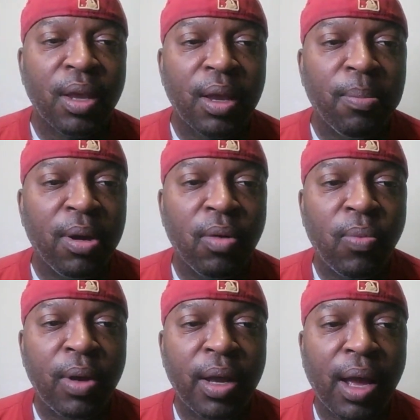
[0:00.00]
But
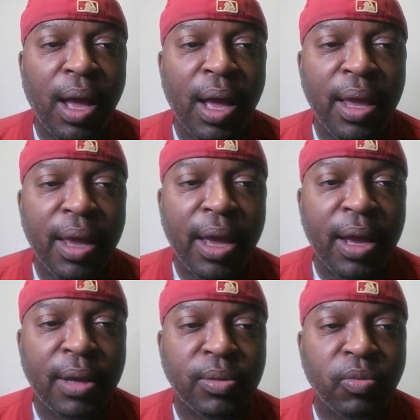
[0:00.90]
what
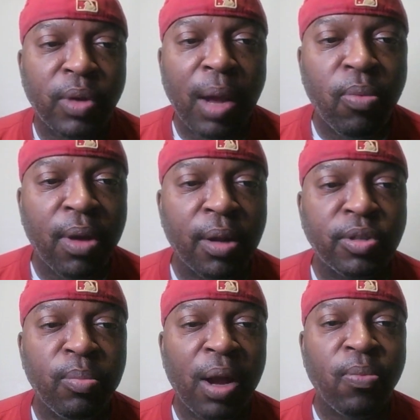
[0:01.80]
I brought up to
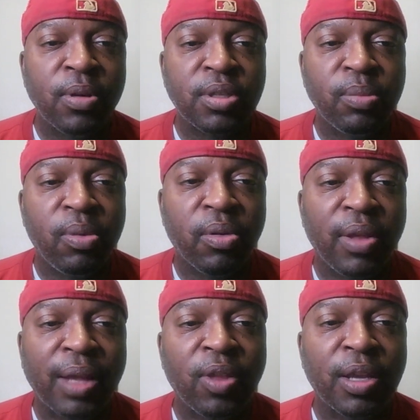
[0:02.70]
my principal
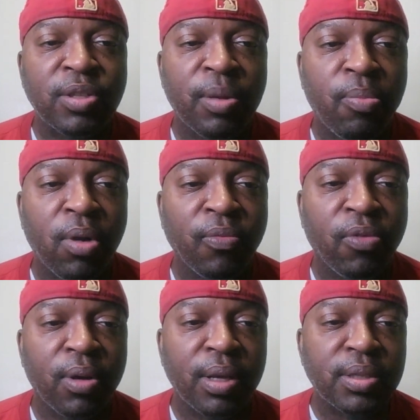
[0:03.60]
that I think is important
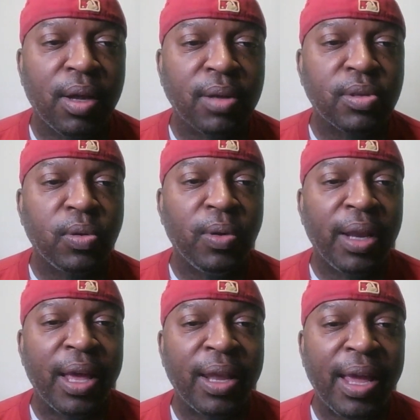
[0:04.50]
for us to also do
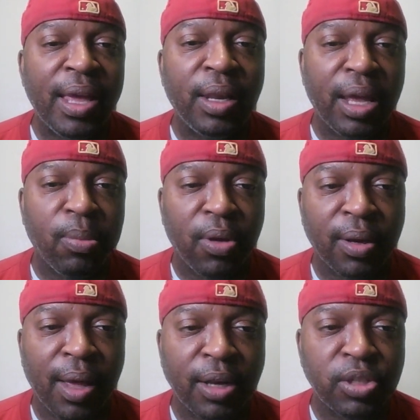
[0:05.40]
land and labor
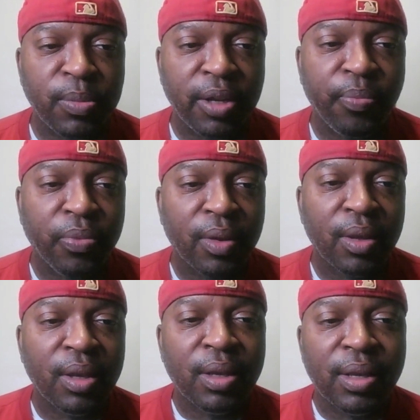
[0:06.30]
acknowledgement.
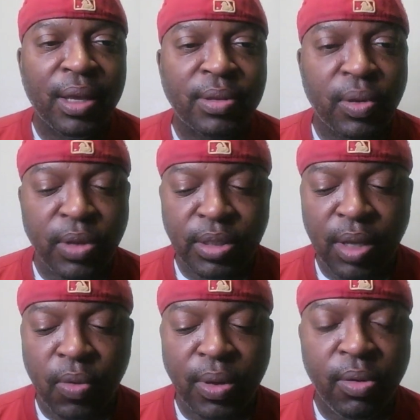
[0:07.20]
And so this is
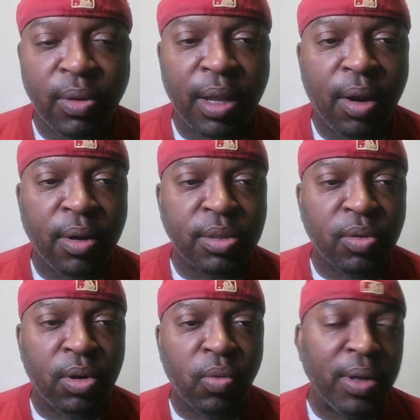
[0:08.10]
how we do it at our
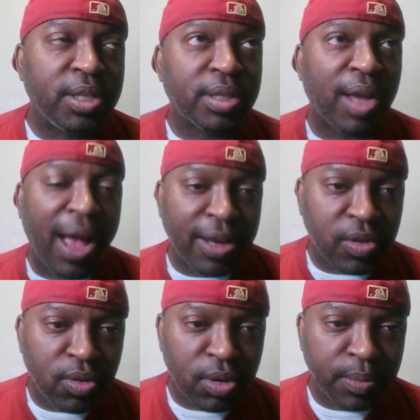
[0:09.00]
school, which is a high
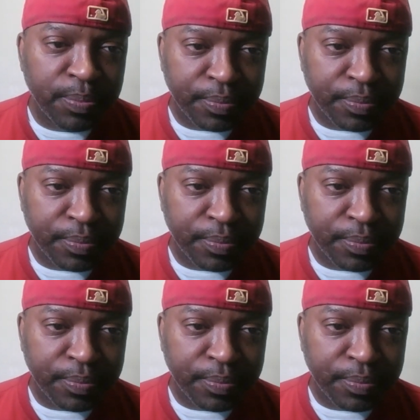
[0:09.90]
school.